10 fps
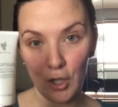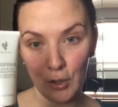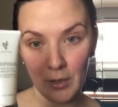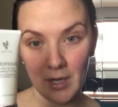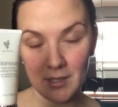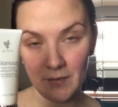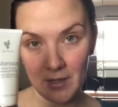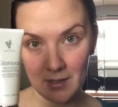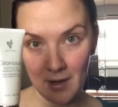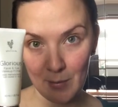Glorious
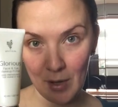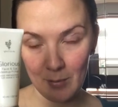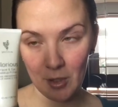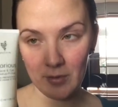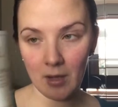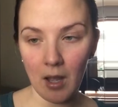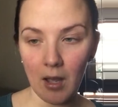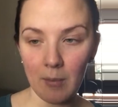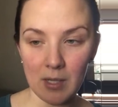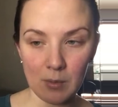Face and Eye Primer
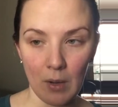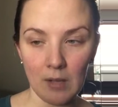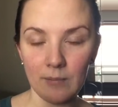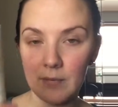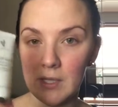as well.